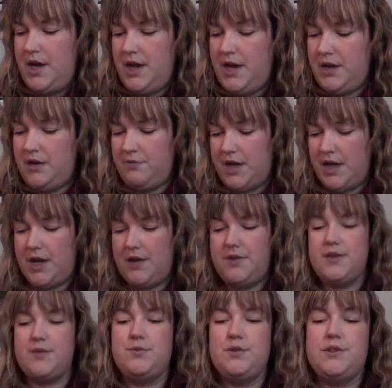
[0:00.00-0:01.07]
anyway, and
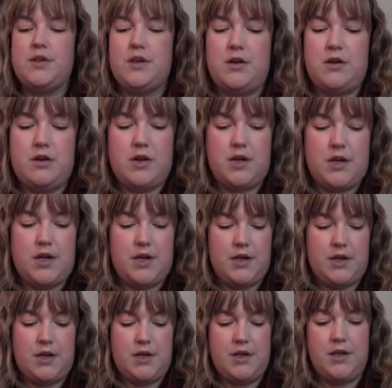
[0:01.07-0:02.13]
this was
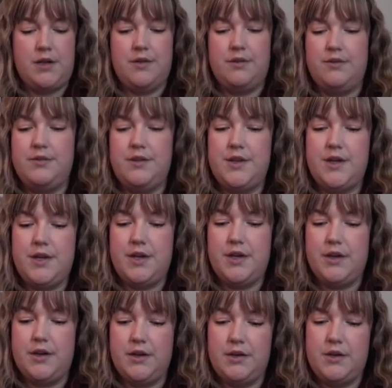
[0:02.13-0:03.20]
on
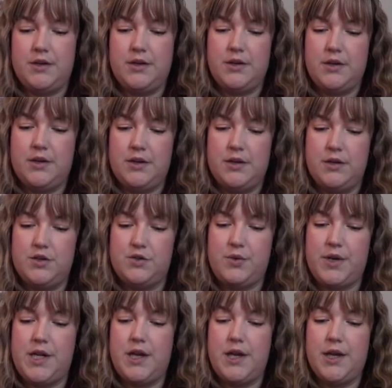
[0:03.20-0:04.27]
the
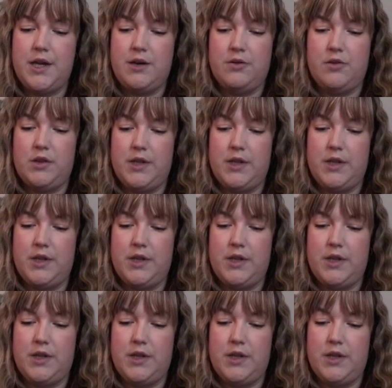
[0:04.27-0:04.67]
28 count